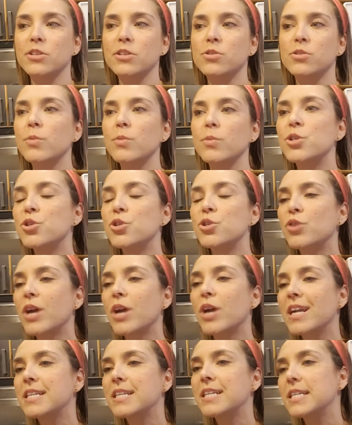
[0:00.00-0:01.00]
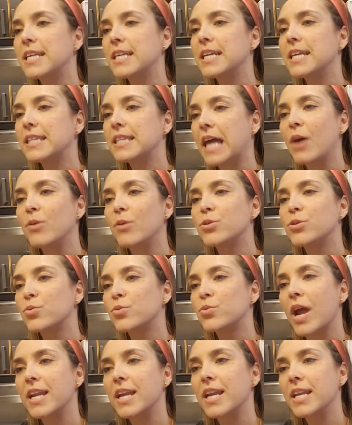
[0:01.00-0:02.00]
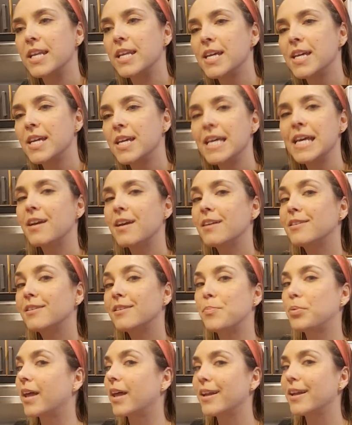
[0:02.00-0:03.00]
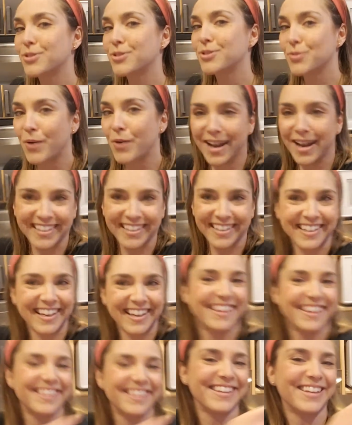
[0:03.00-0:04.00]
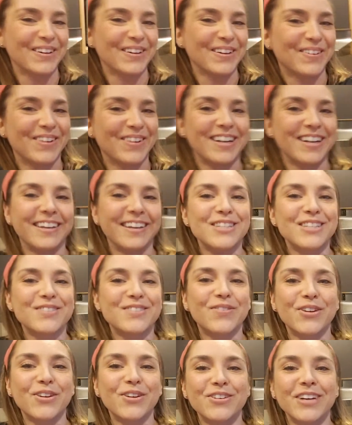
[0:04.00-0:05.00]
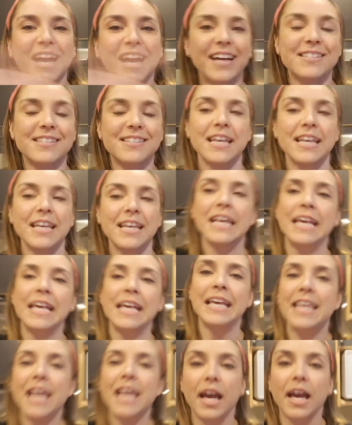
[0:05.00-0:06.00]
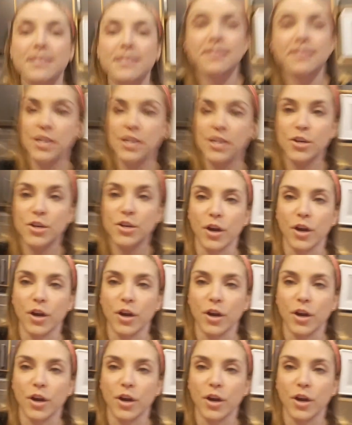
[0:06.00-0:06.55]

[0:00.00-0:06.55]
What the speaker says: So I was just trying to get the house ready, get the plants ready and the ingredients for you guys. Yeah, it's a secret.